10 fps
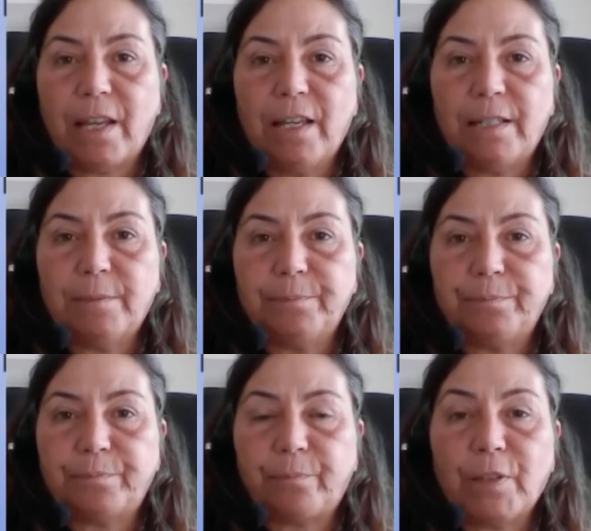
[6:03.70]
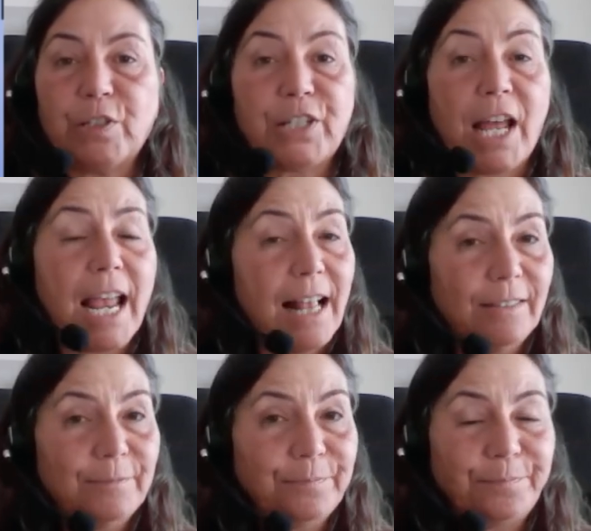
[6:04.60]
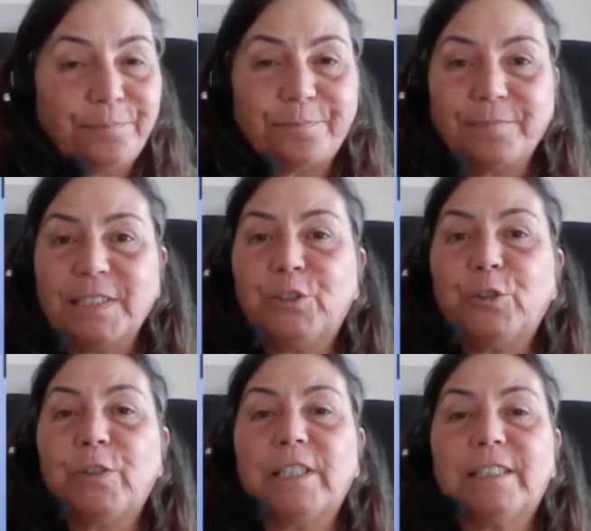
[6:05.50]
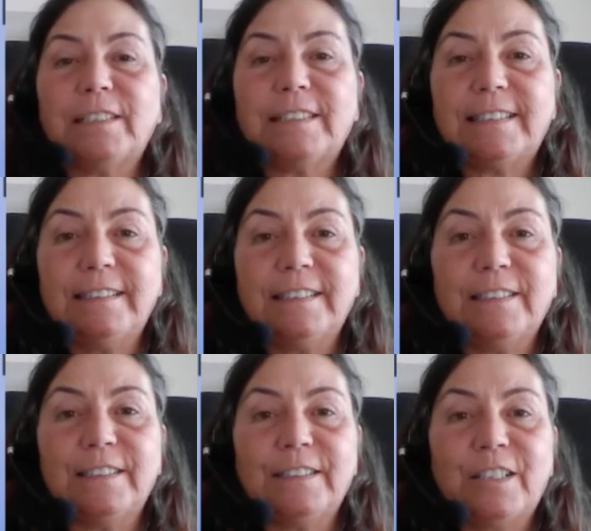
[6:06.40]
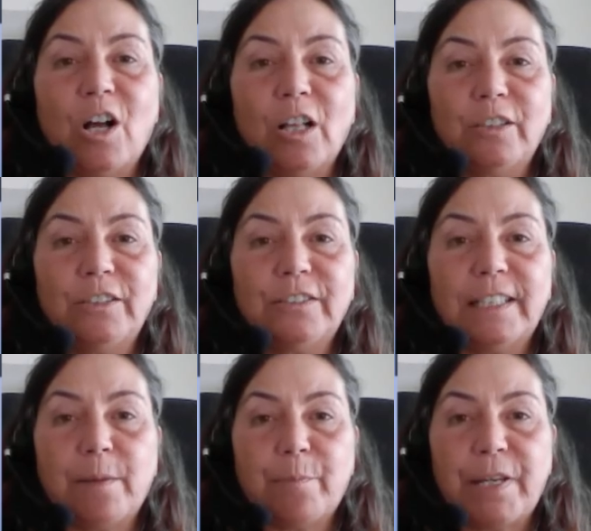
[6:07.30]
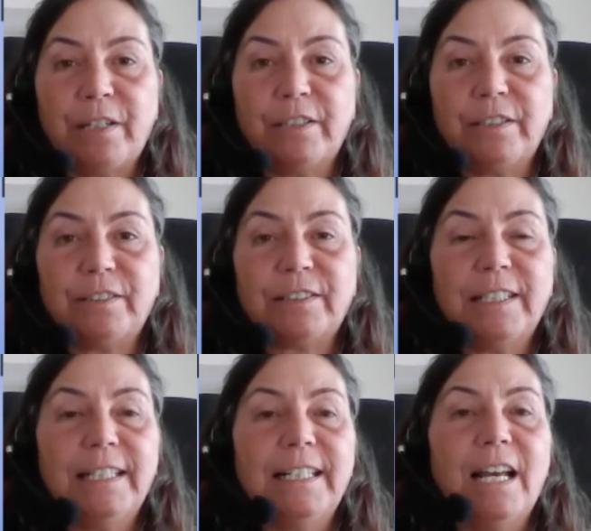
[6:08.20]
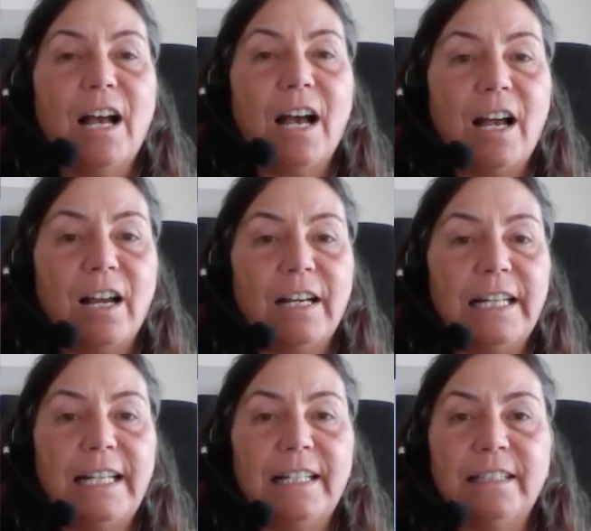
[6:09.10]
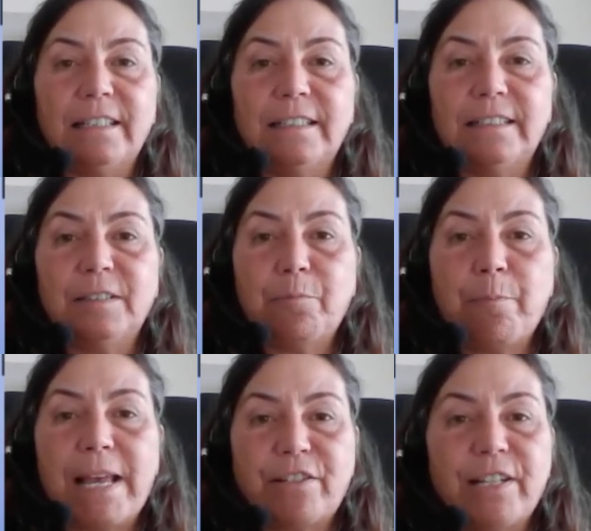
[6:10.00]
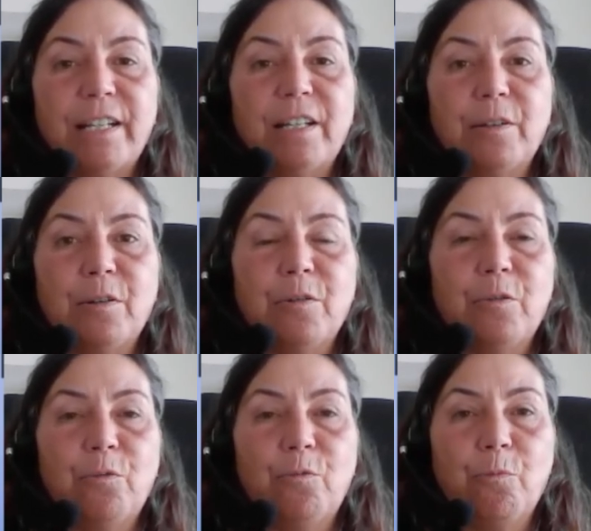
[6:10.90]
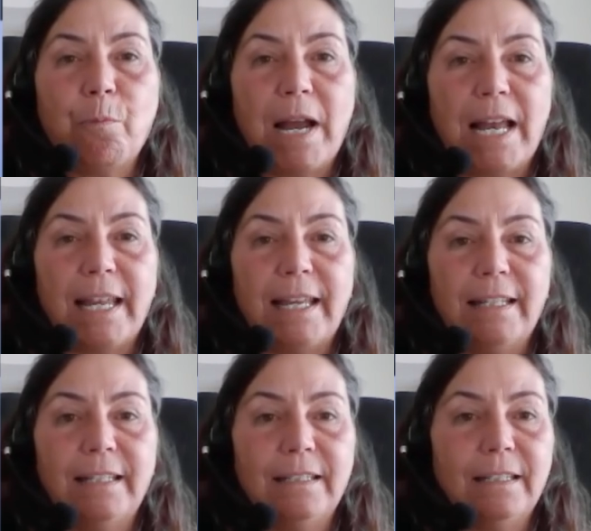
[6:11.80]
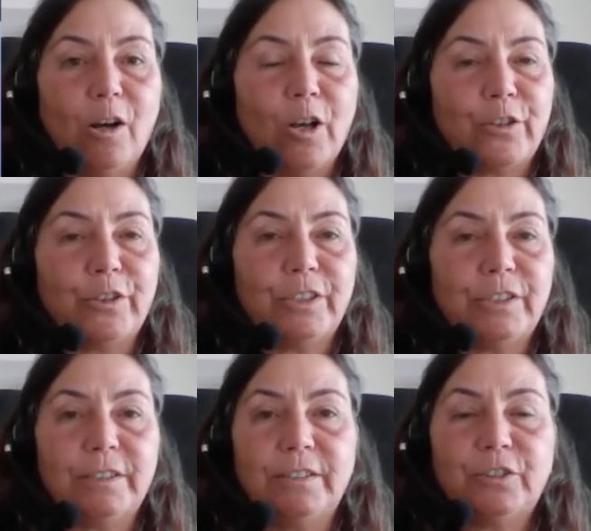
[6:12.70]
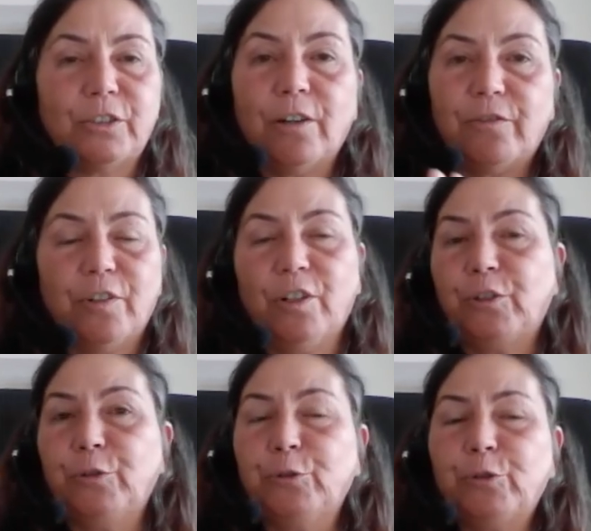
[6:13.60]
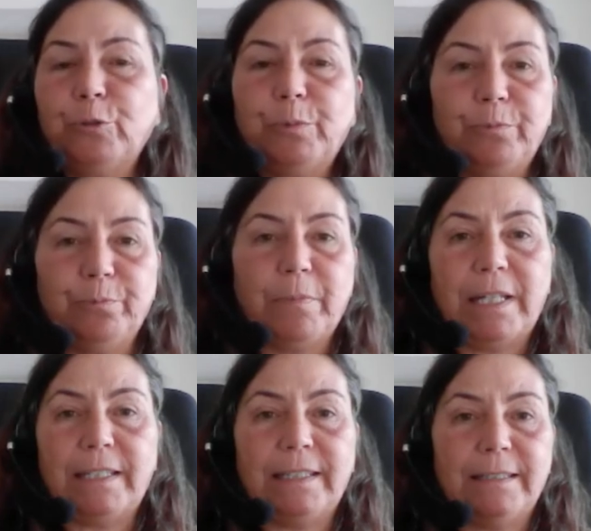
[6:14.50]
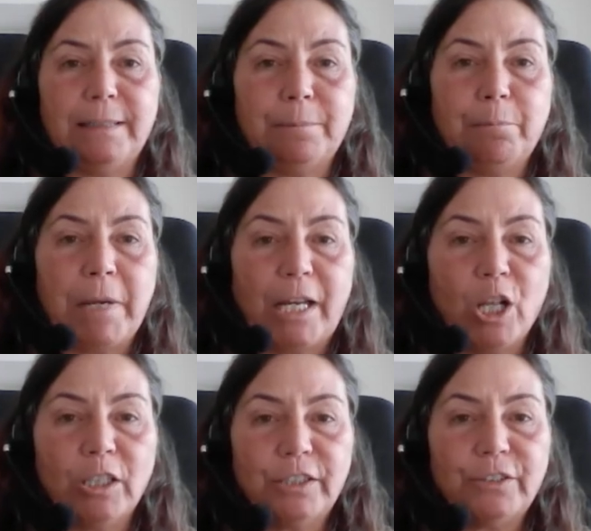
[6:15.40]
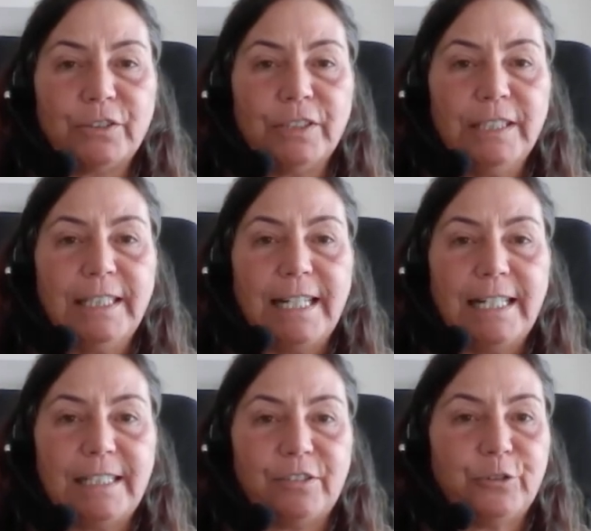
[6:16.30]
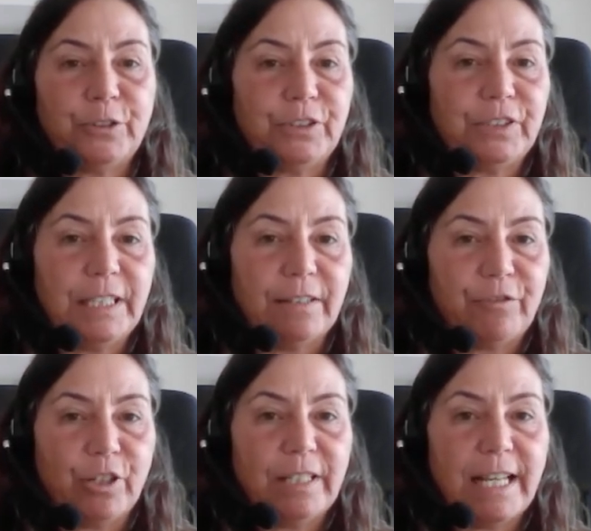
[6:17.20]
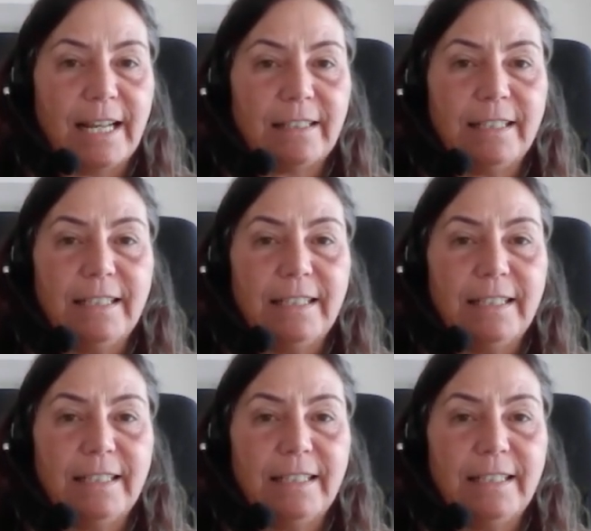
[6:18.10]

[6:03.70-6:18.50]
a style so that the colors and appearance are matching my other stuff on YouTube, my colors. And as you can see, I've done that.